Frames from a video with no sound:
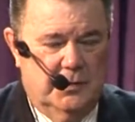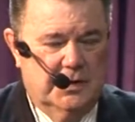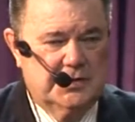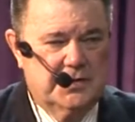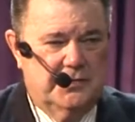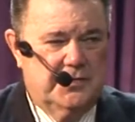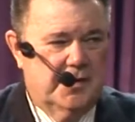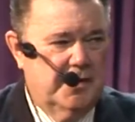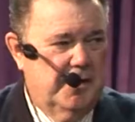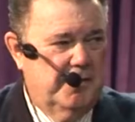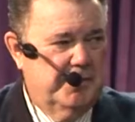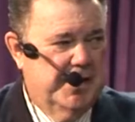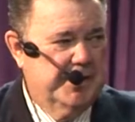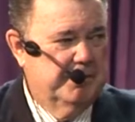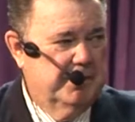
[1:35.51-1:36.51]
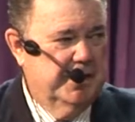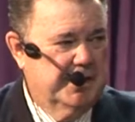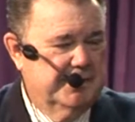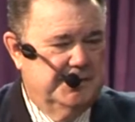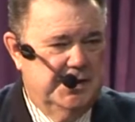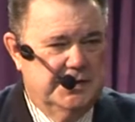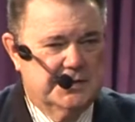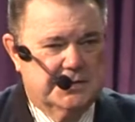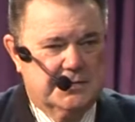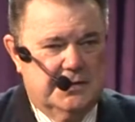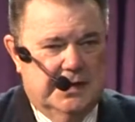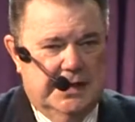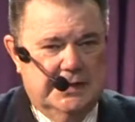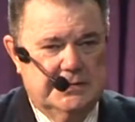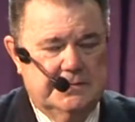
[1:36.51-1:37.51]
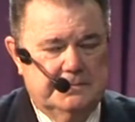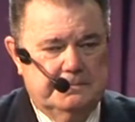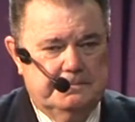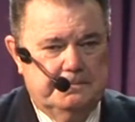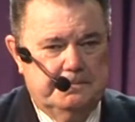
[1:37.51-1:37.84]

once and for all by the blood of Jesus Christ.